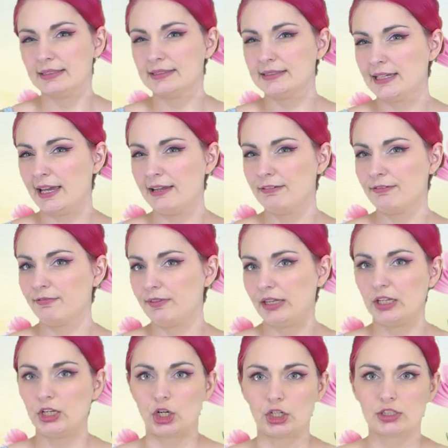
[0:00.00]
10
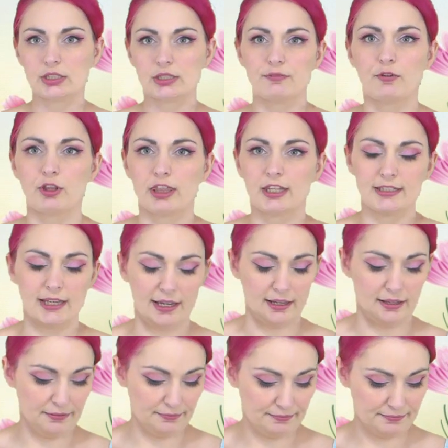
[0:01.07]
fingers for the tail.